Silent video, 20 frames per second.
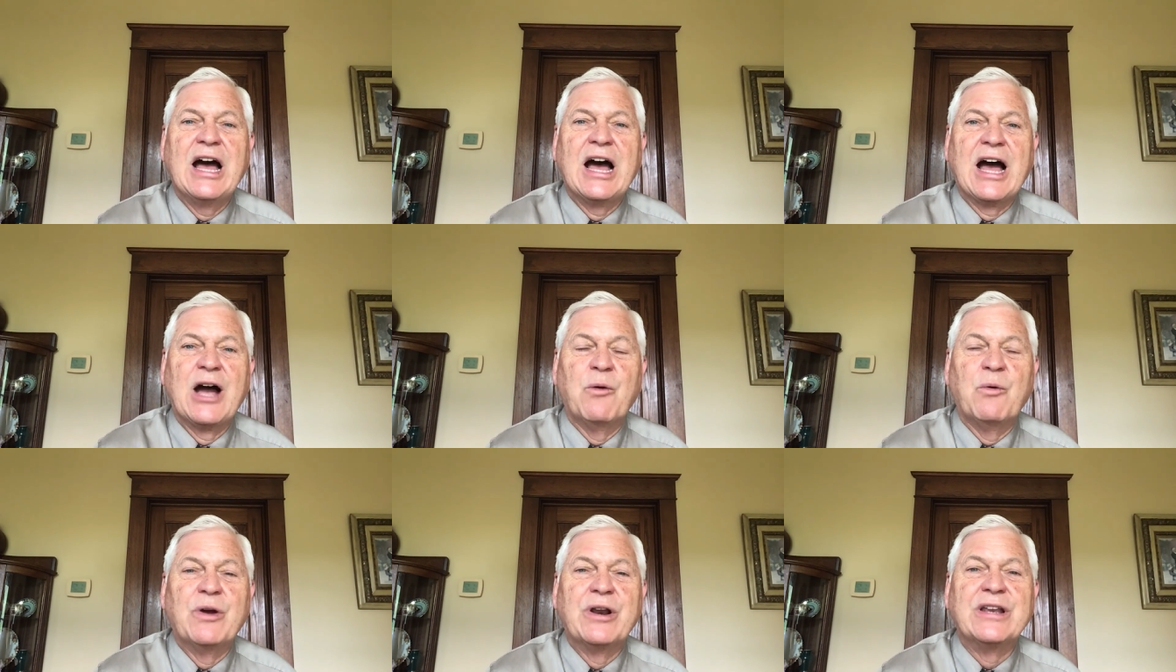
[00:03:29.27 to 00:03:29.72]

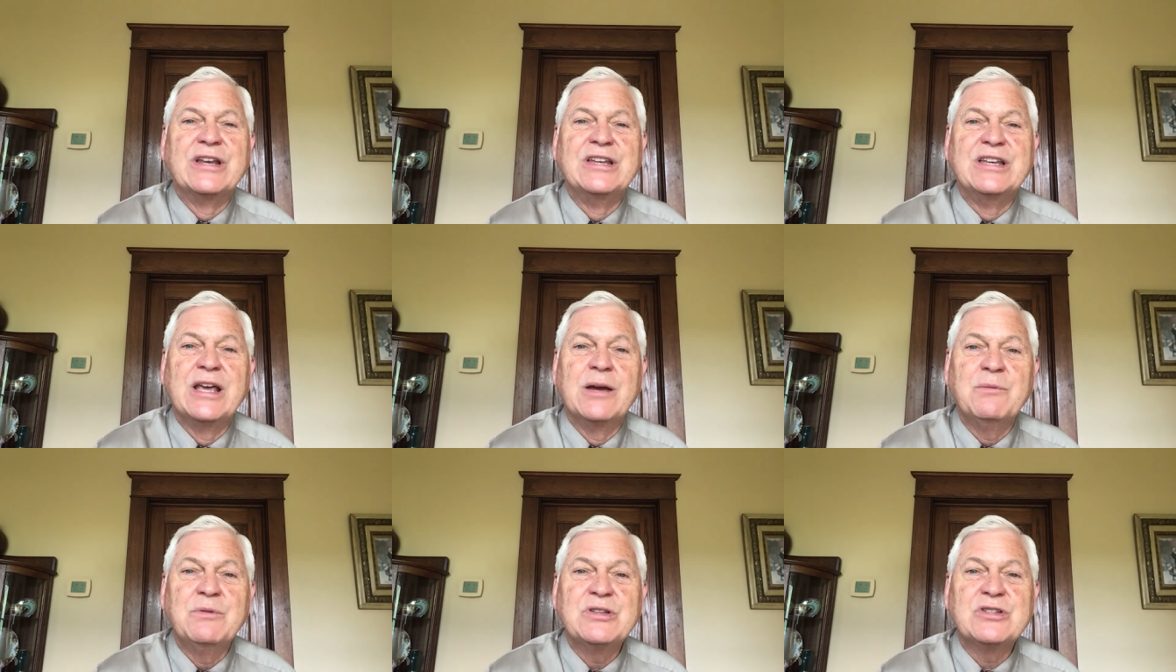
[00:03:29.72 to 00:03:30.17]
I want to
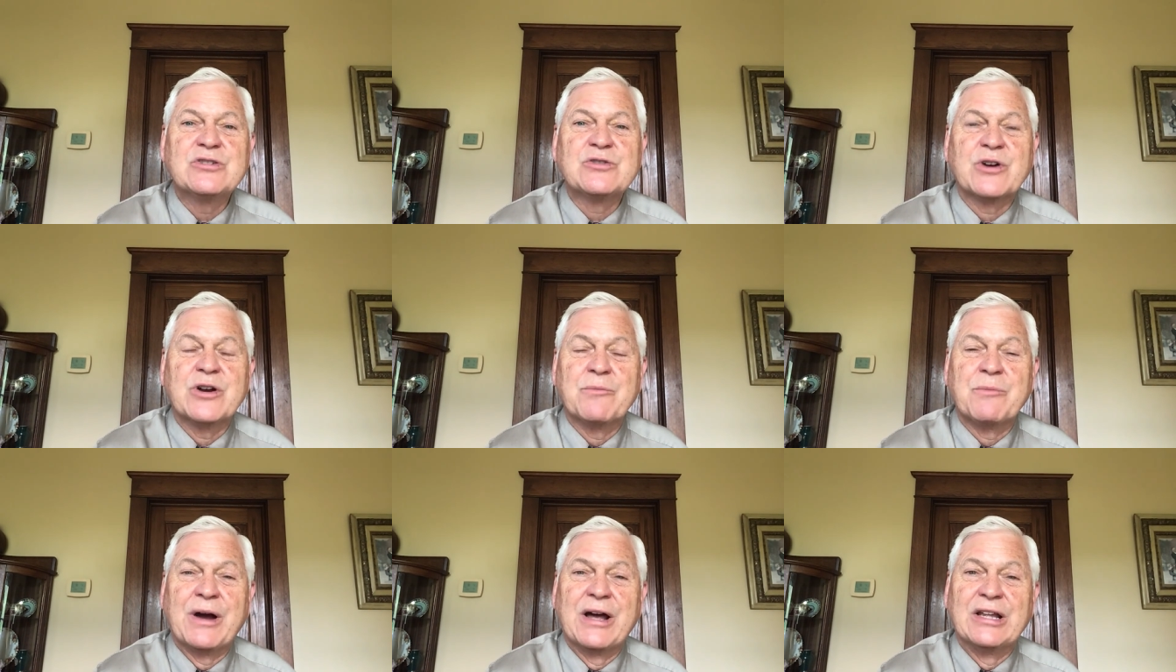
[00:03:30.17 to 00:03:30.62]

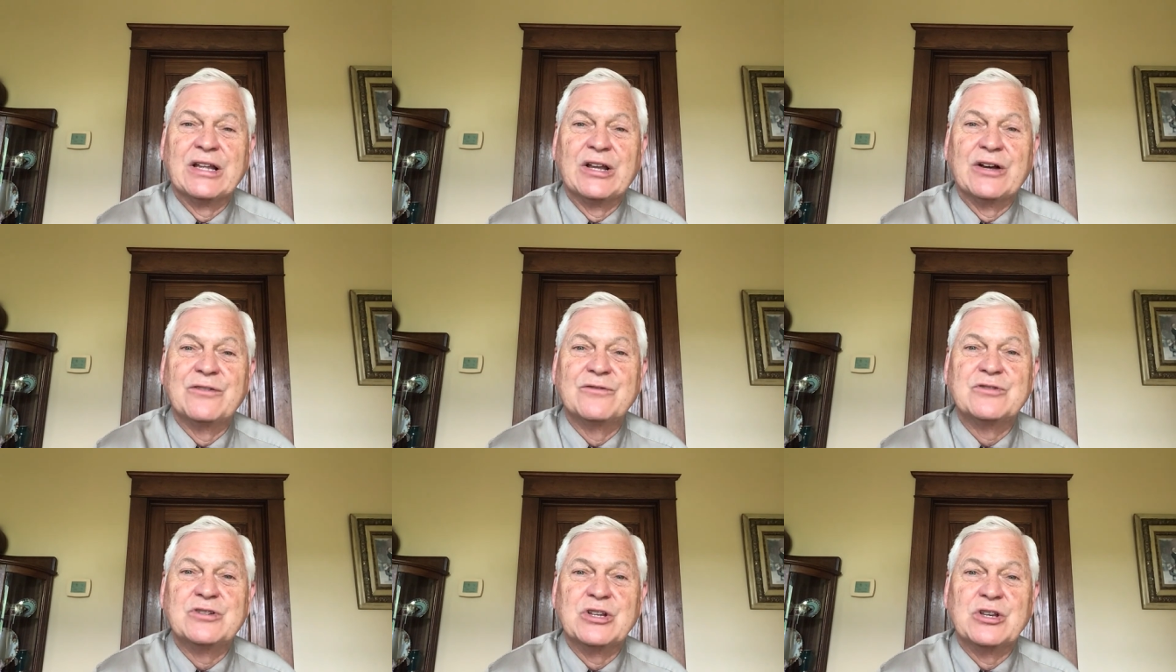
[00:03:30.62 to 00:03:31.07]
demonstrate my
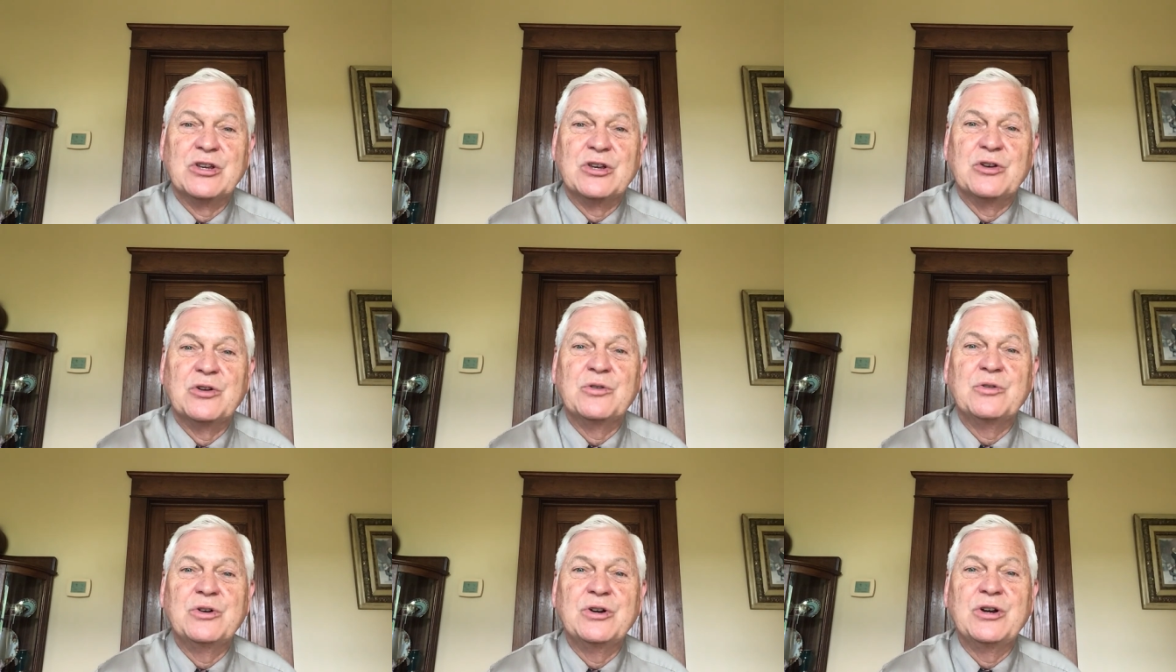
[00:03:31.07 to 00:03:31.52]
love to
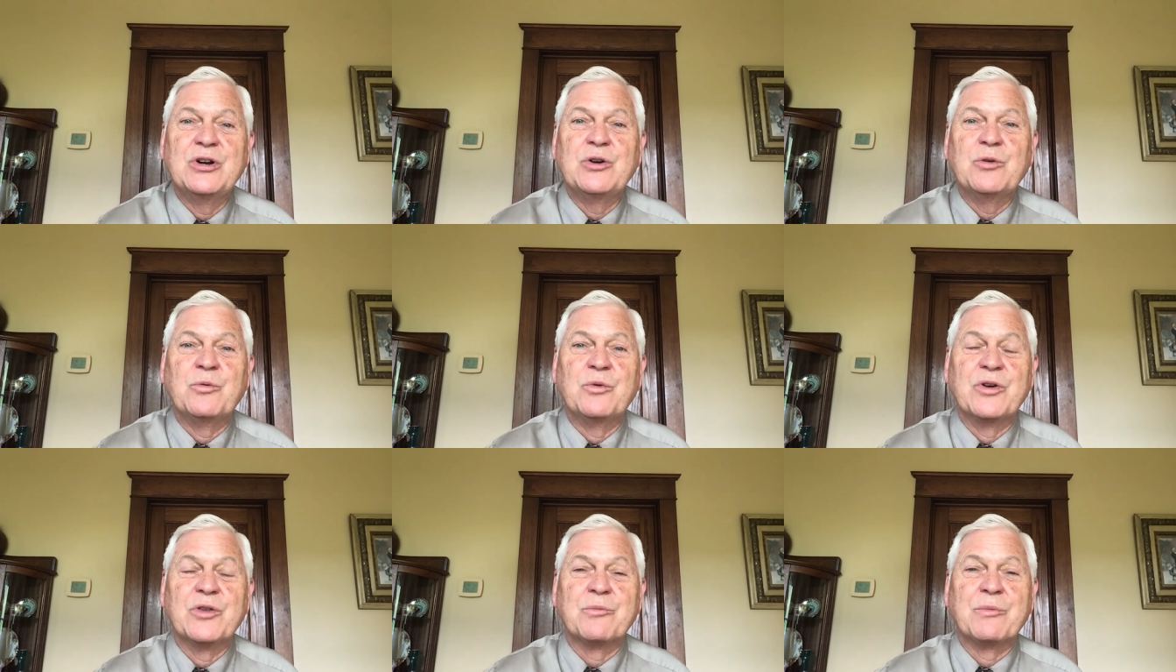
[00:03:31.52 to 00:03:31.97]
you
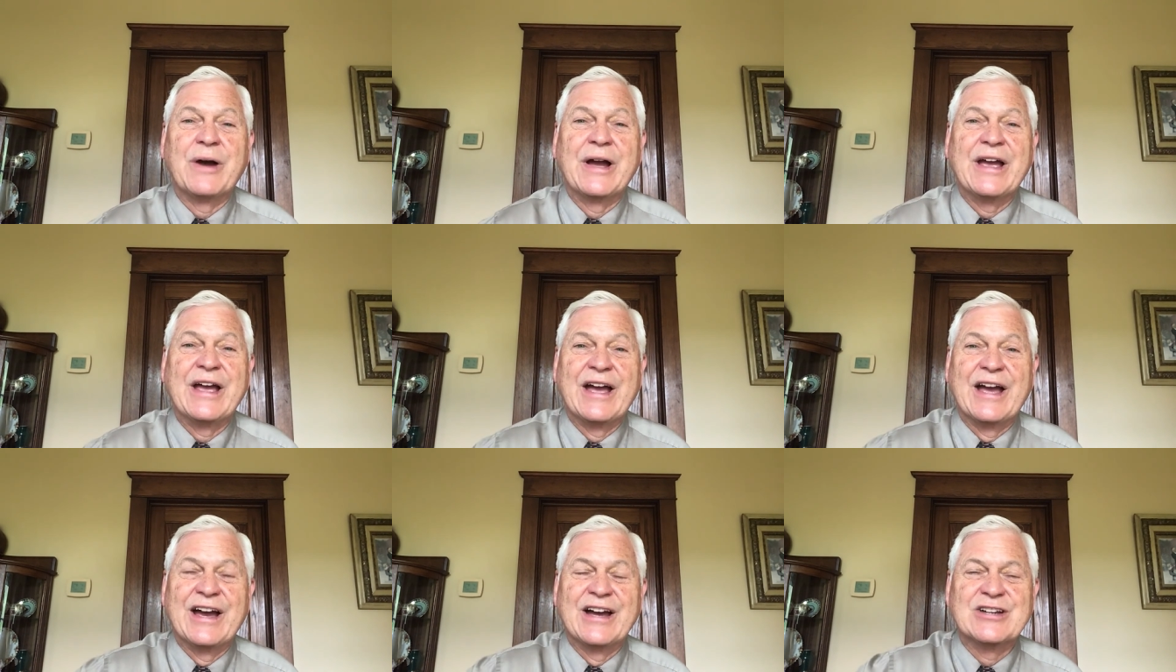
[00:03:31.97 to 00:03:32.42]
with my
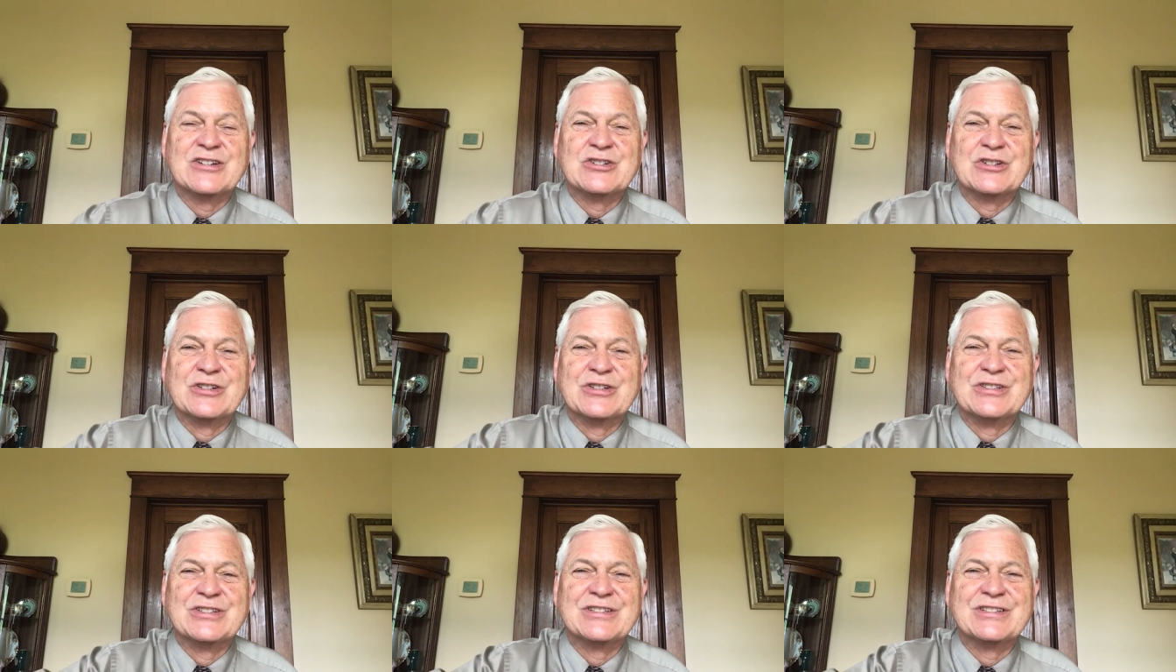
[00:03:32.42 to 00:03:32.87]

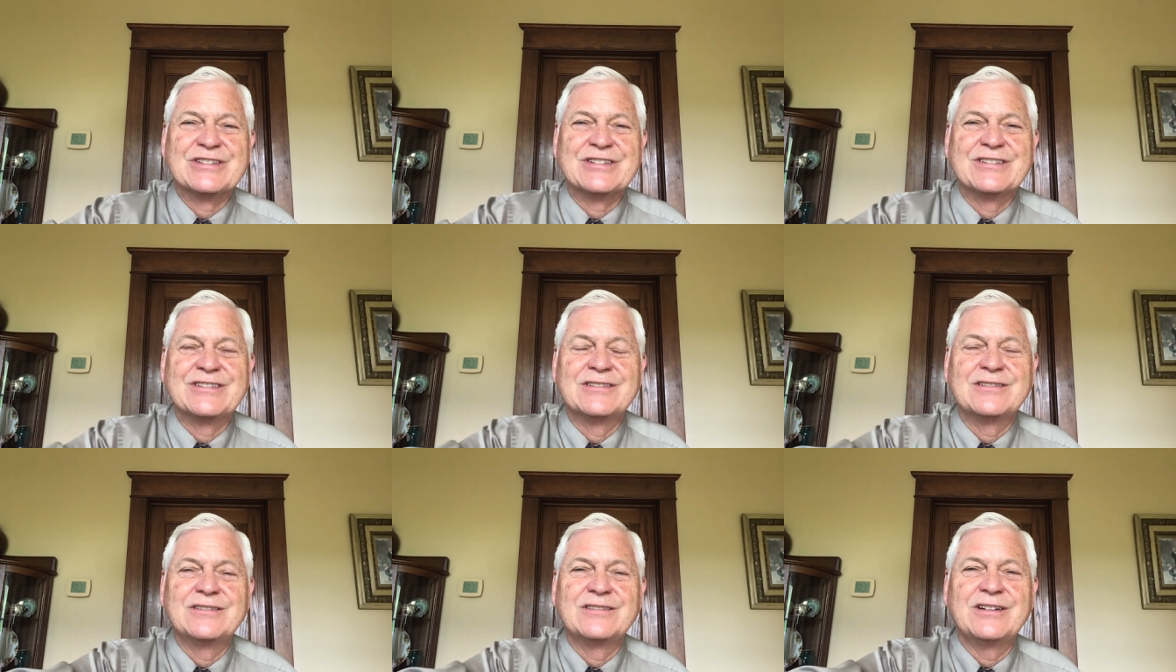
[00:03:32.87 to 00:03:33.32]
actions.
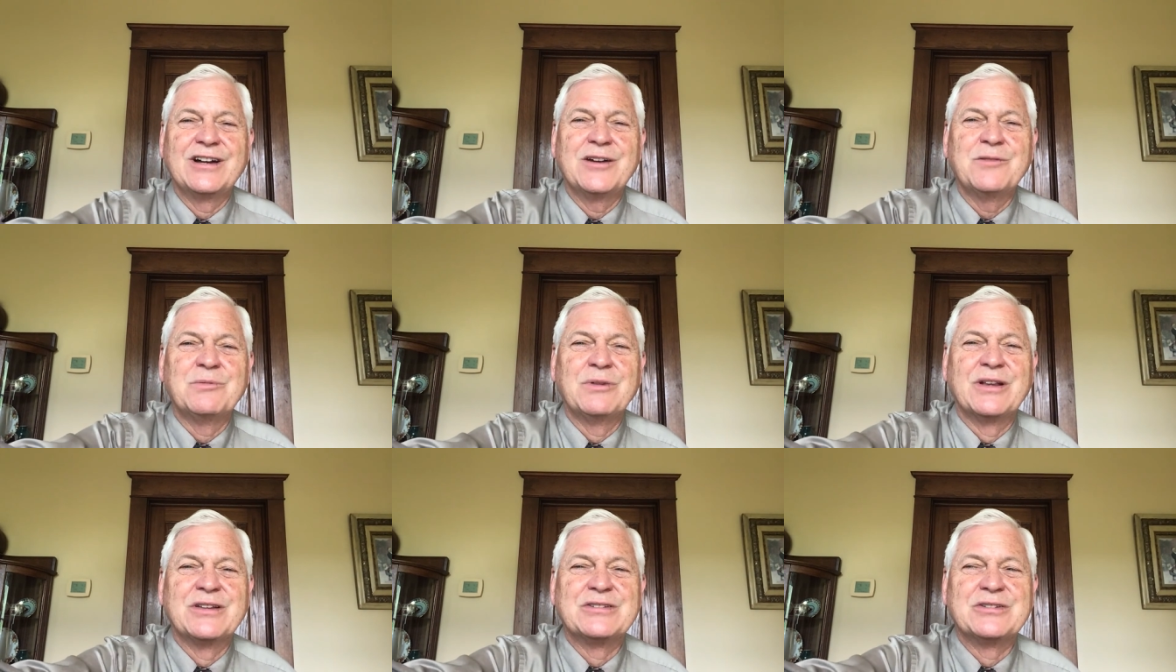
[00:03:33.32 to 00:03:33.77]

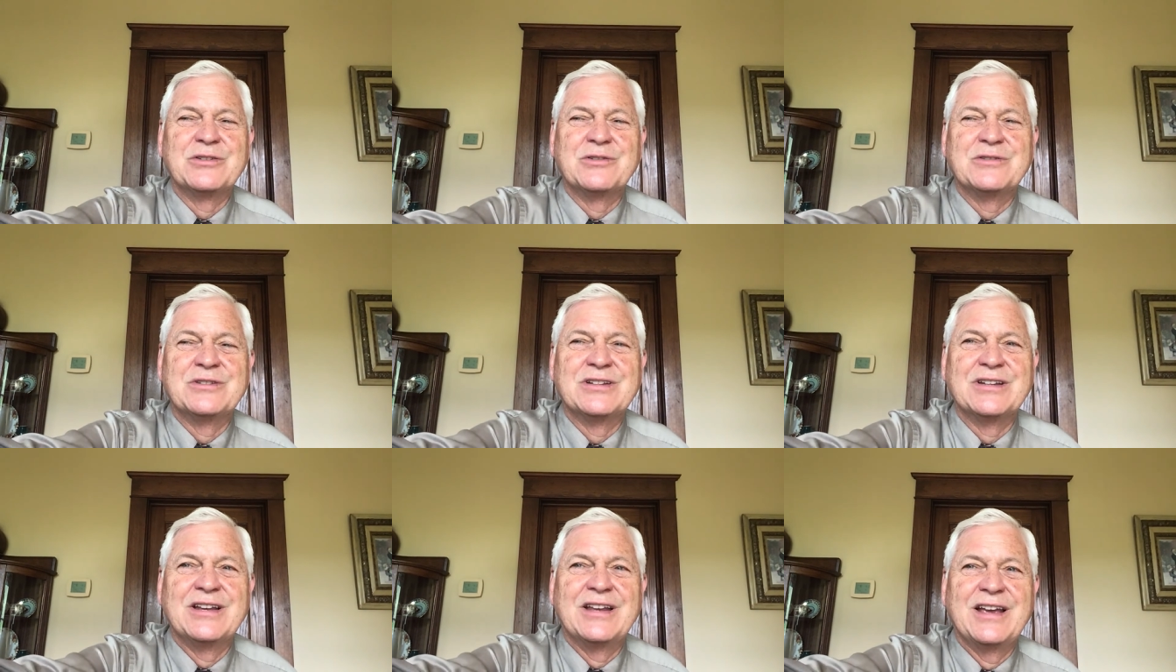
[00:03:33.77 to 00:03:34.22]
God bless you
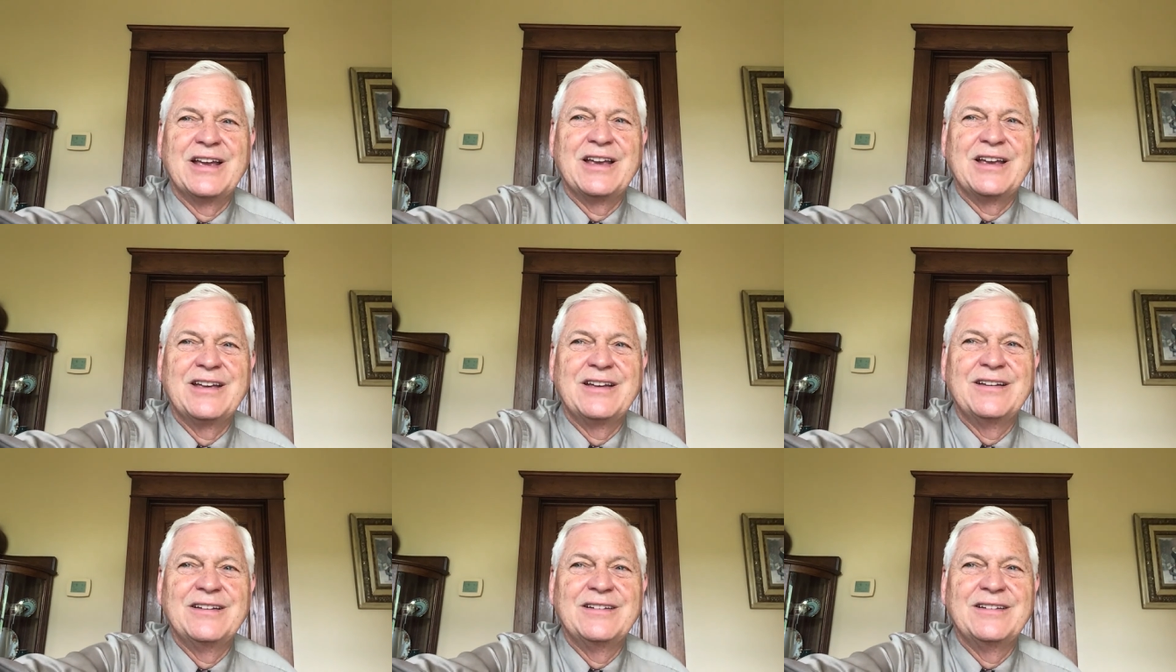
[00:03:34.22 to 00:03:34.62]
today.